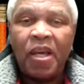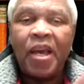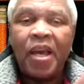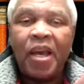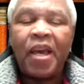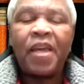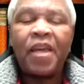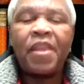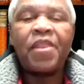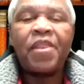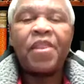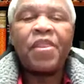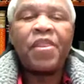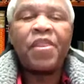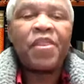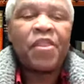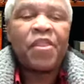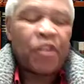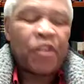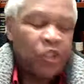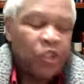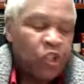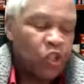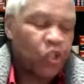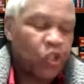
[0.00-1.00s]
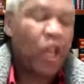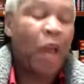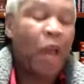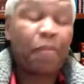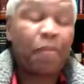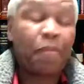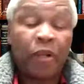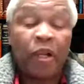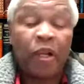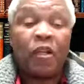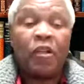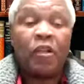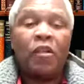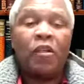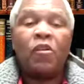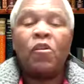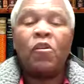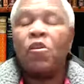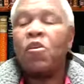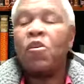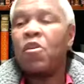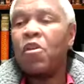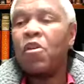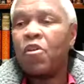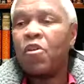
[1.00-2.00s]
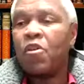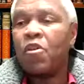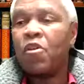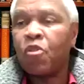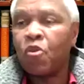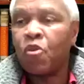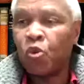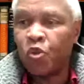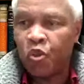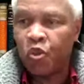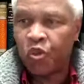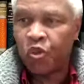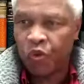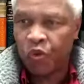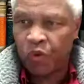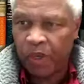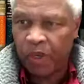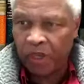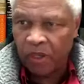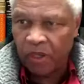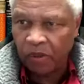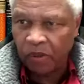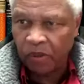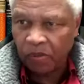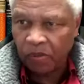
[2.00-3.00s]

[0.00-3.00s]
and the disciple, those three.